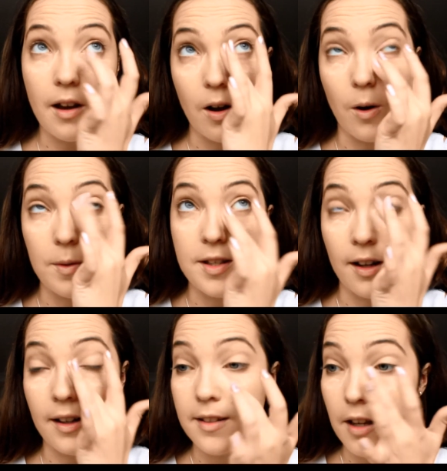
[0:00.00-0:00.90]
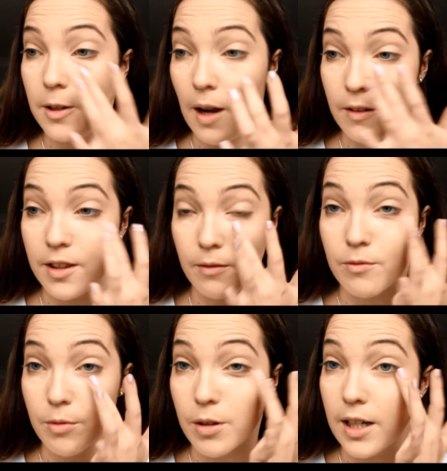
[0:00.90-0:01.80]
obviously, like I said, I do everything
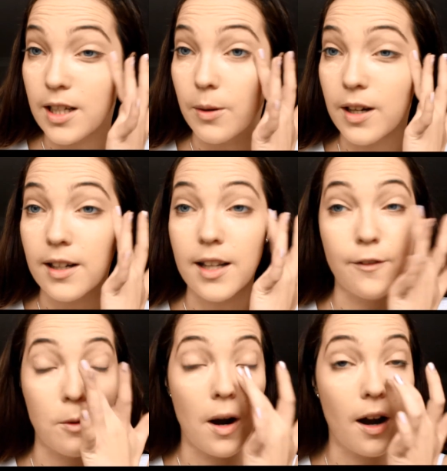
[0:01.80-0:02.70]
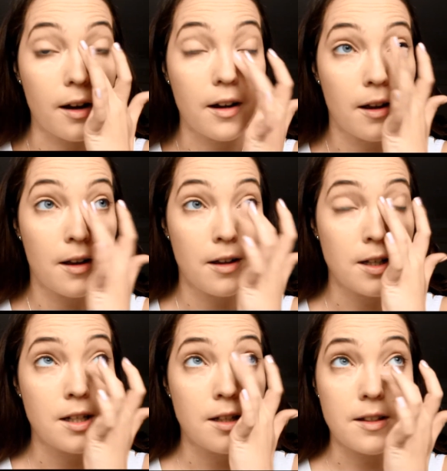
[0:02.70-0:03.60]
really quickly for work.
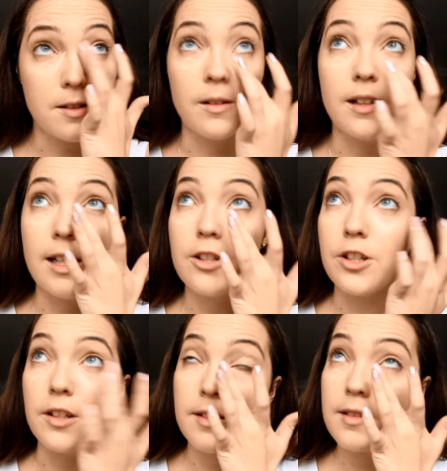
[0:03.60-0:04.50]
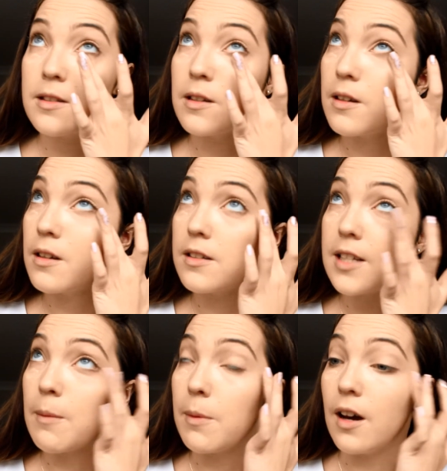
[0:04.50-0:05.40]
So I literally just
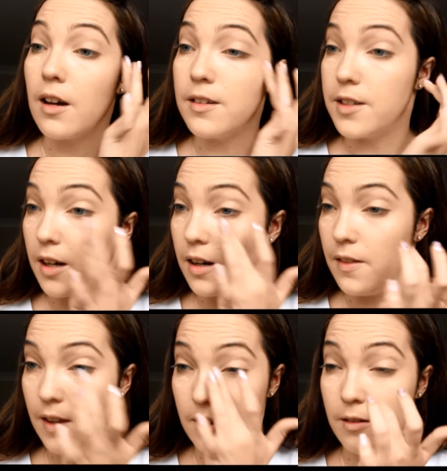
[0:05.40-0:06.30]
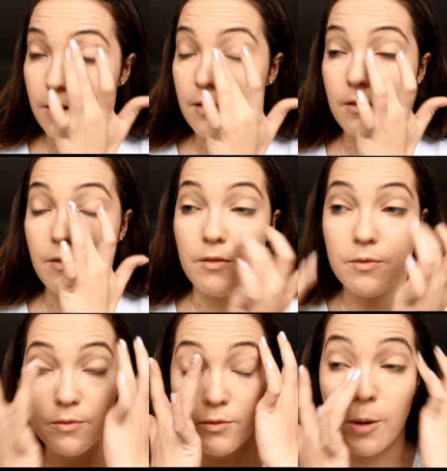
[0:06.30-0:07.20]
dab that under and then
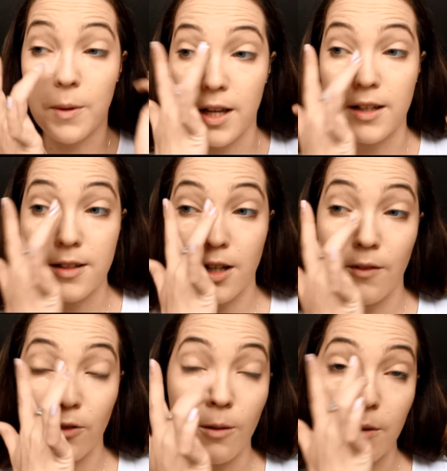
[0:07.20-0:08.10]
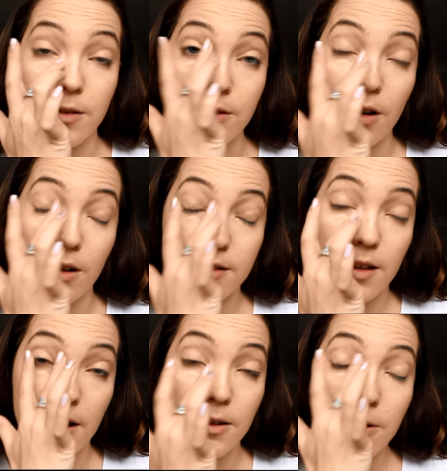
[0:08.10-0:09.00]
rub it in to cover up those dark
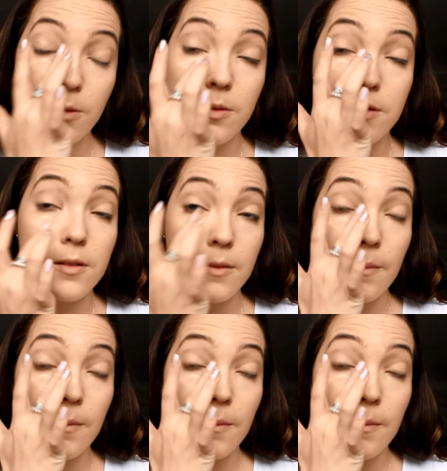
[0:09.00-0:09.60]
circles.